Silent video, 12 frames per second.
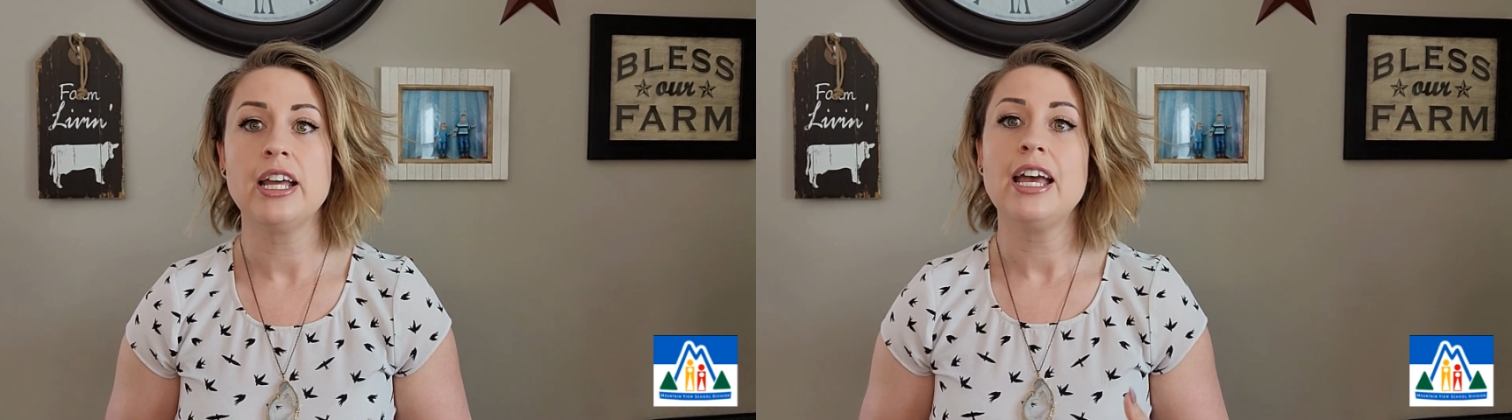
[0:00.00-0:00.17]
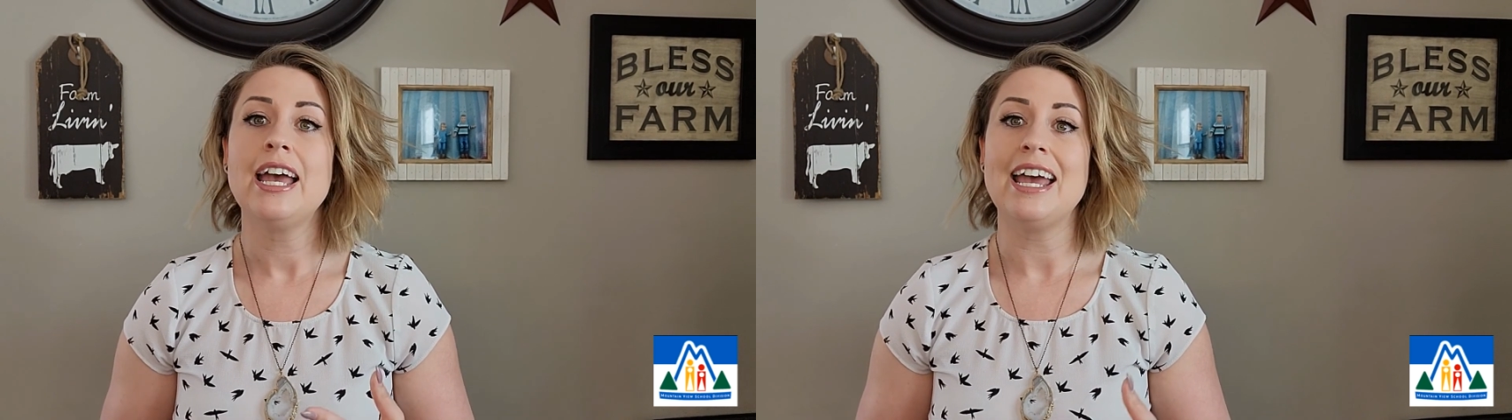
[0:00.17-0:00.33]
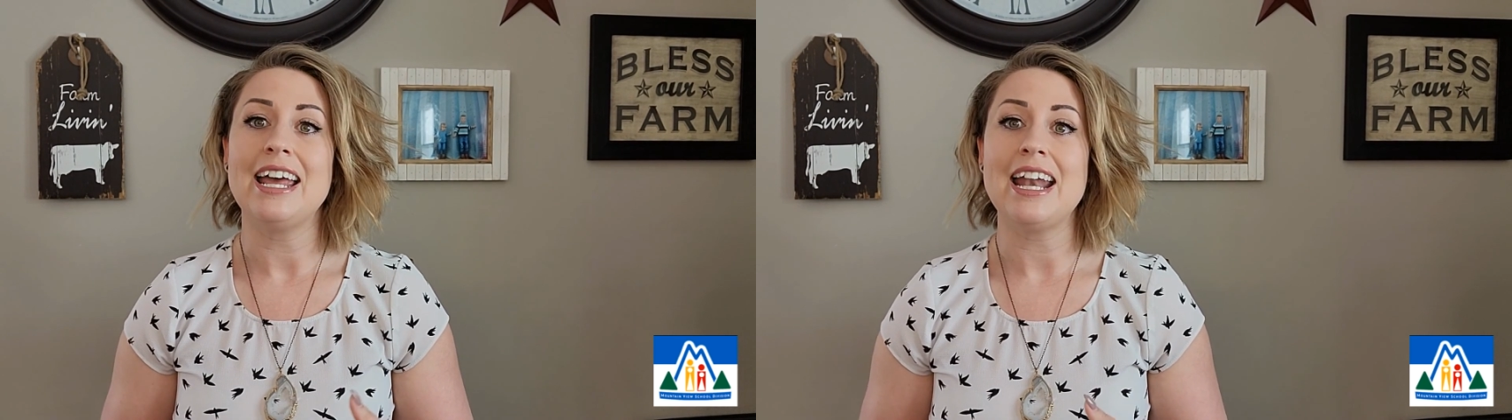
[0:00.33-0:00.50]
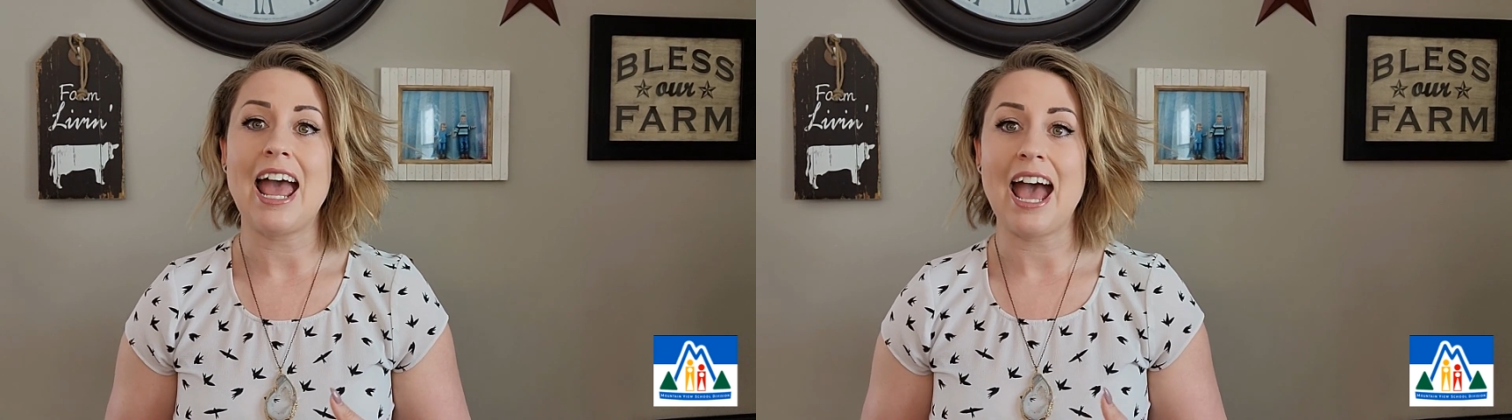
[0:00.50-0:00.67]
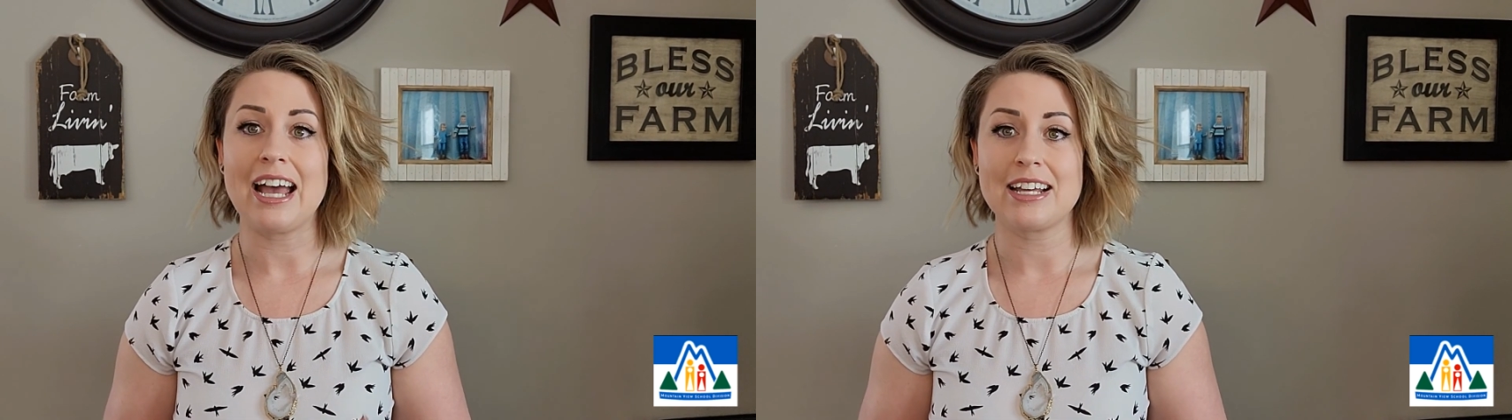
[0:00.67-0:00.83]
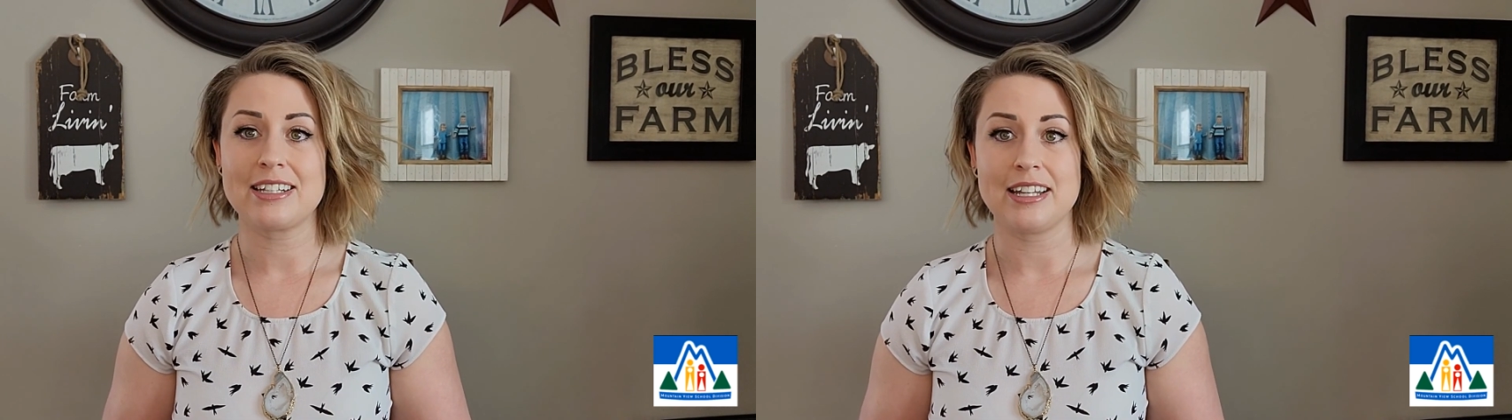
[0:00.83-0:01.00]
and
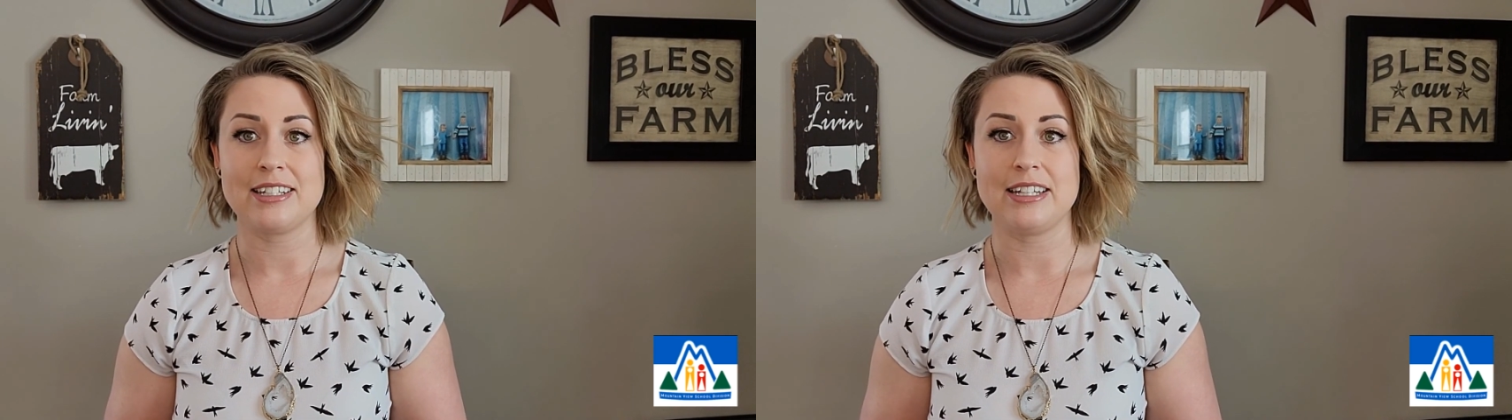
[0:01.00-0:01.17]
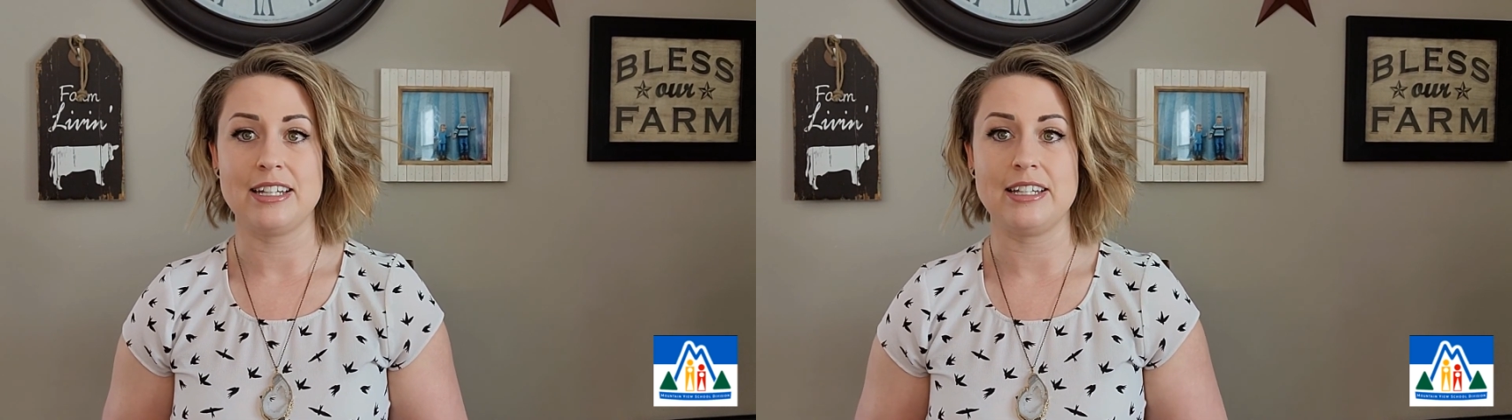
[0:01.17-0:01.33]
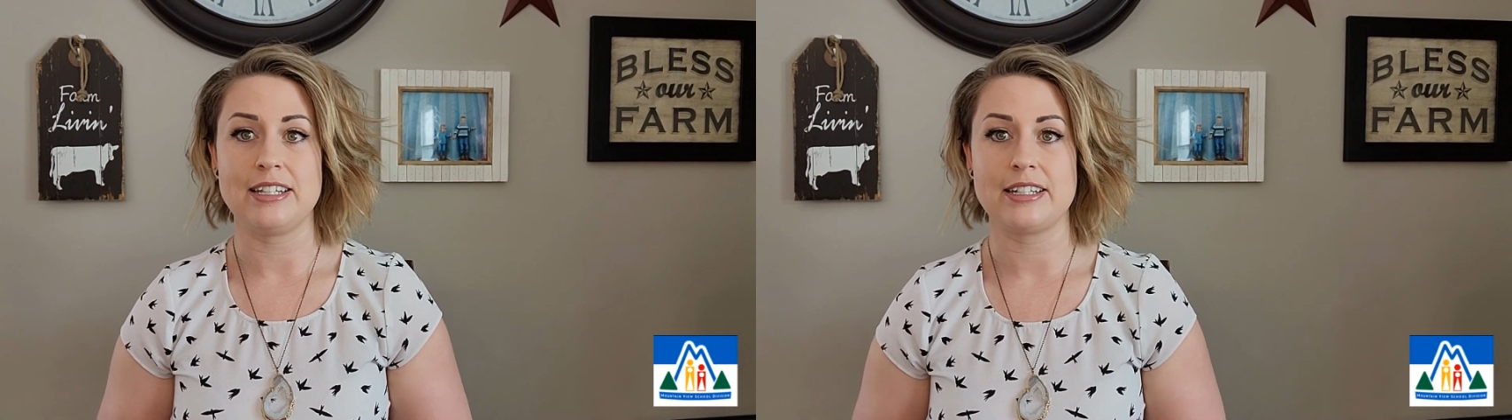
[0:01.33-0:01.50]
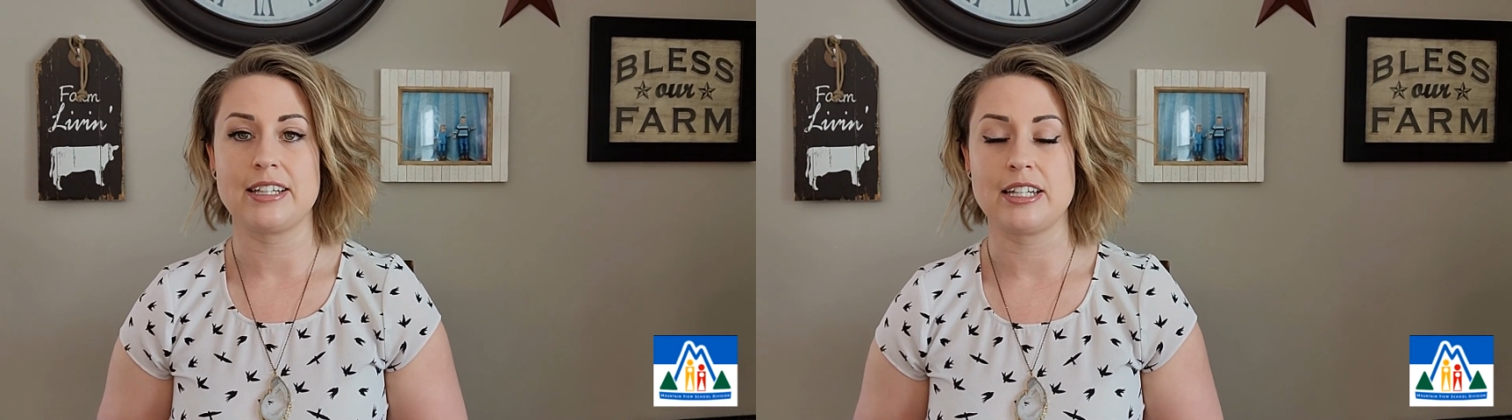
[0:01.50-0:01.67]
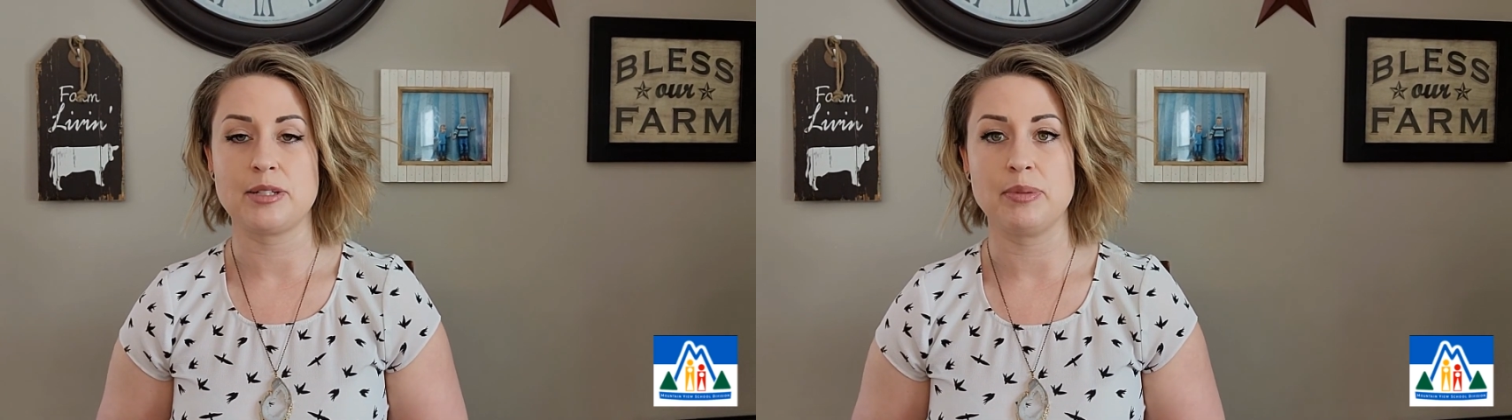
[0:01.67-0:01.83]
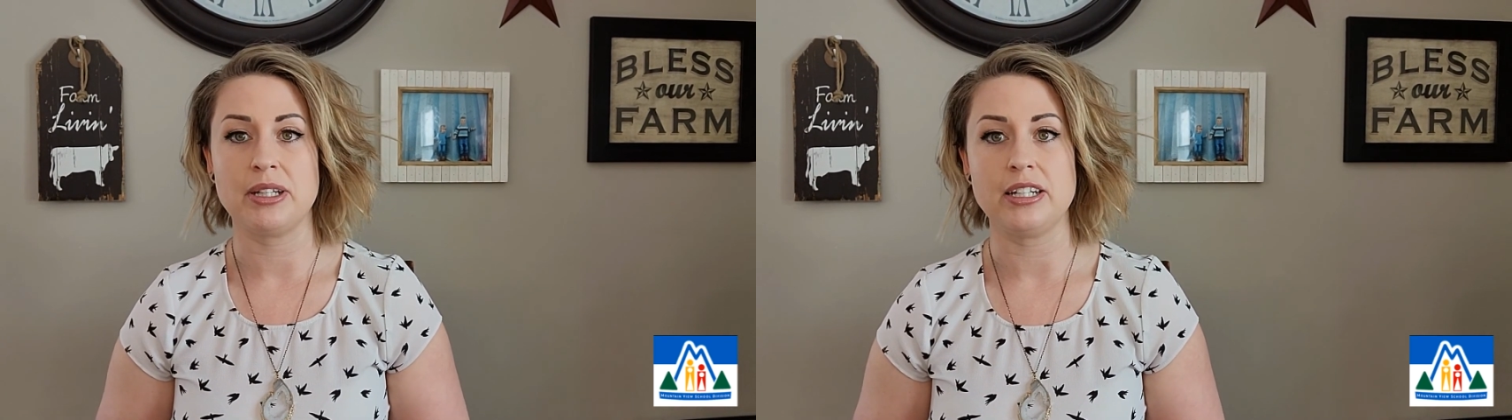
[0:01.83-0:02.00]
accessing these
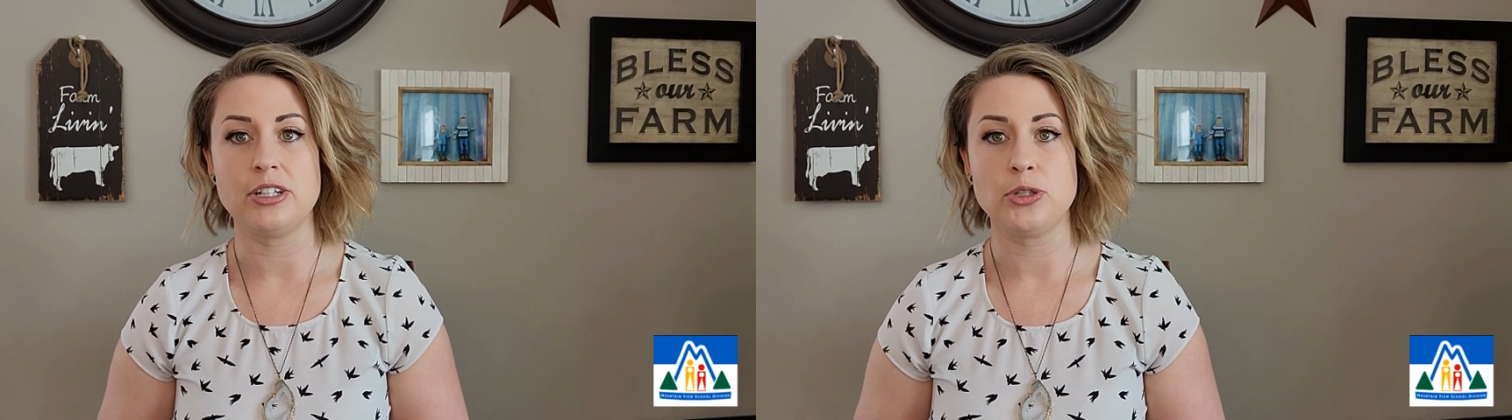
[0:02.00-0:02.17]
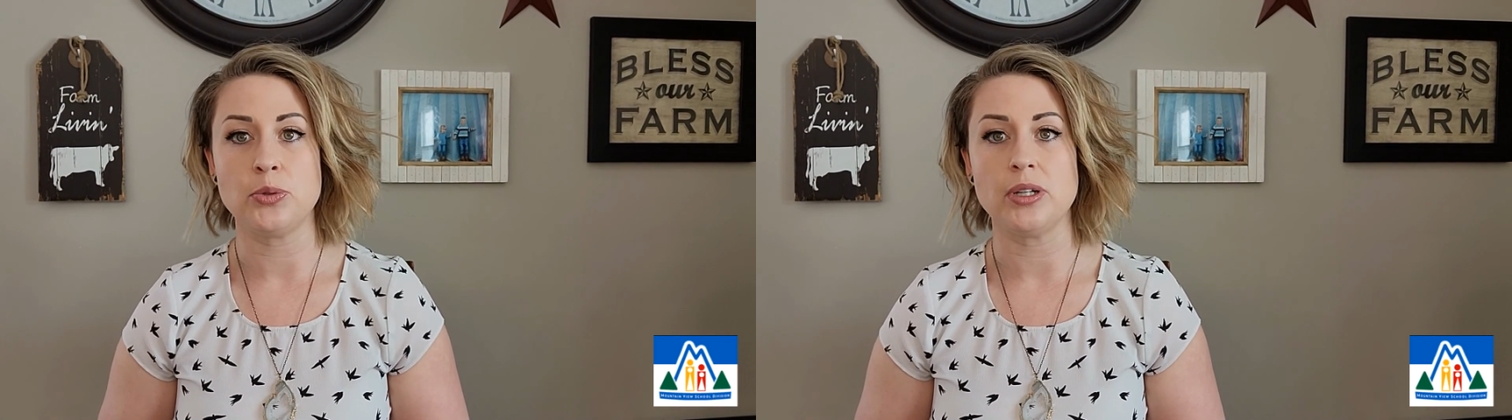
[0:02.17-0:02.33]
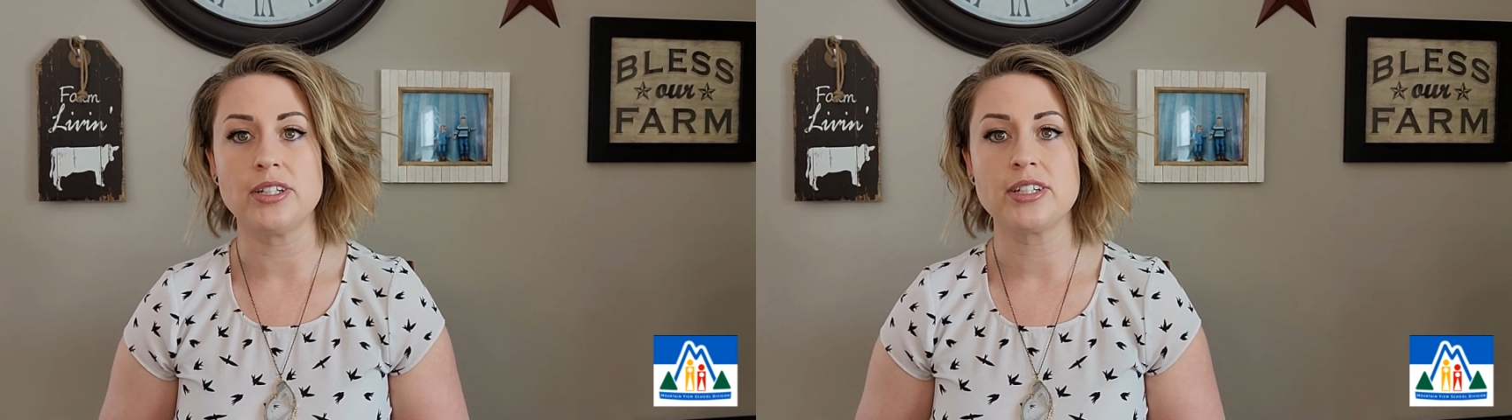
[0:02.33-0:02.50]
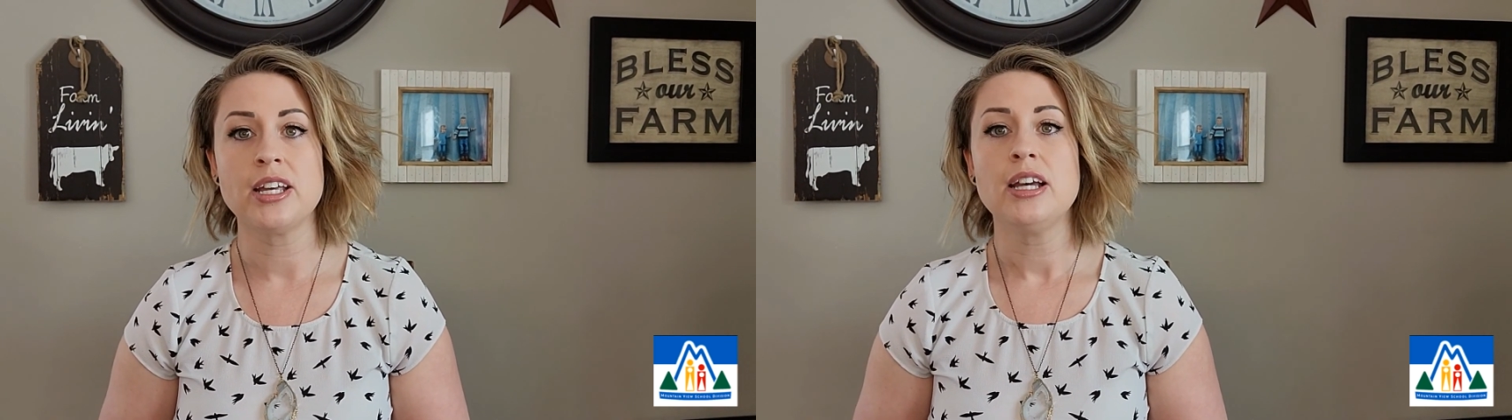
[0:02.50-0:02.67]
accessibility tools,